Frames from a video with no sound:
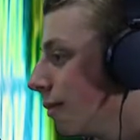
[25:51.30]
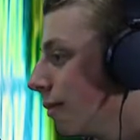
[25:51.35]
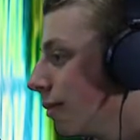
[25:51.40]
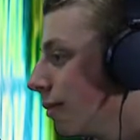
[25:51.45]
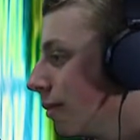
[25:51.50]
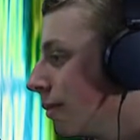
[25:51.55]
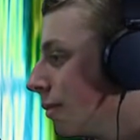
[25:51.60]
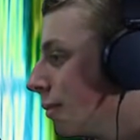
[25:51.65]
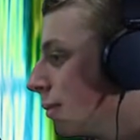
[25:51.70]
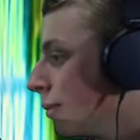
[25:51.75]

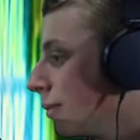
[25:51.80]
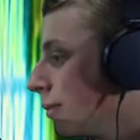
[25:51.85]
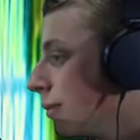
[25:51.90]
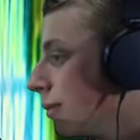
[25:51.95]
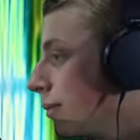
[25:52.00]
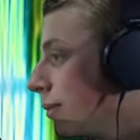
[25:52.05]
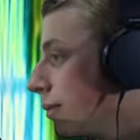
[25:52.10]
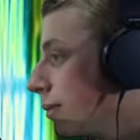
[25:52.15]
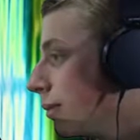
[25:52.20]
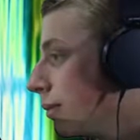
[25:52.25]

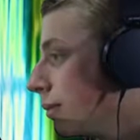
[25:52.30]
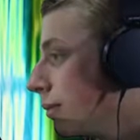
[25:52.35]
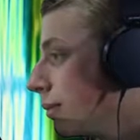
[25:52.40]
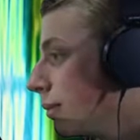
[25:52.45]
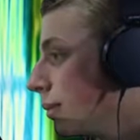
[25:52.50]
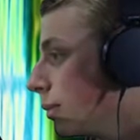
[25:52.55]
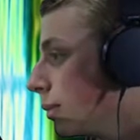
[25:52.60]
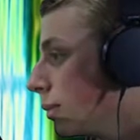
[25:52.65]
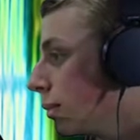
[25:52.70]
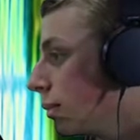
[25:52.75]

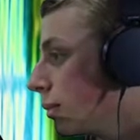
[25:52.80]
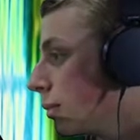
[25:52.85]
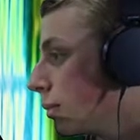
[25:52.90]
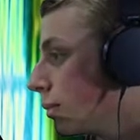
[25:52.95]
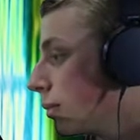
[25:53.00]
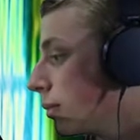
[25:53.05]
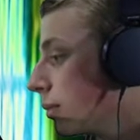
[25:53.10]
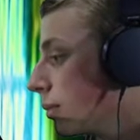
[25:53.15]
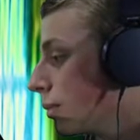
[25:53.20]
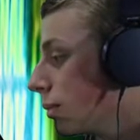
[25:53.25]

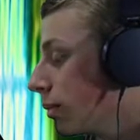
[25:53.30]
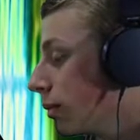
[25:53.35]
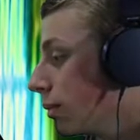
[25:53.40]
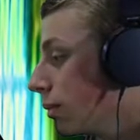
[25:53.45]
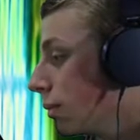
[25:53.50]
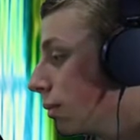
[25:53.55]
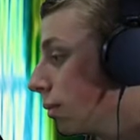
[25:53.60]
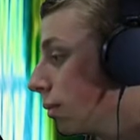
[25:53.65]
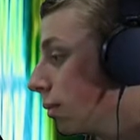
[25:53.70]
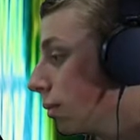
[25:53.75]

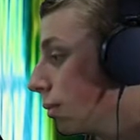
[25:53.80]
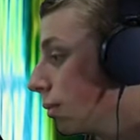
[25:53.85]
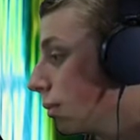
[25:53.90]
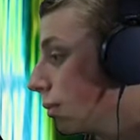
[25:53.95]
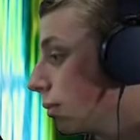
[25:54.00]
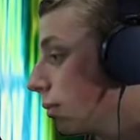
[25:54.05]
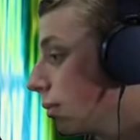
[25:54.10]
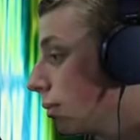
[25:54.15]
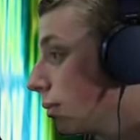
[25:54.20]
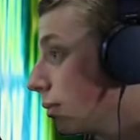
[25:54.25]

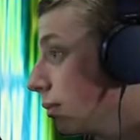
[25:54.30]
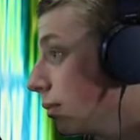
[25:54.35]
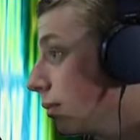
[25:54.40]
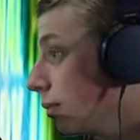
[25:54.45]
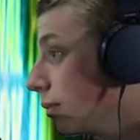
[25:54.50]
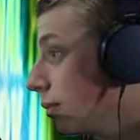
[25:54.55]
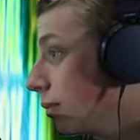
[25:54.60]
(silent)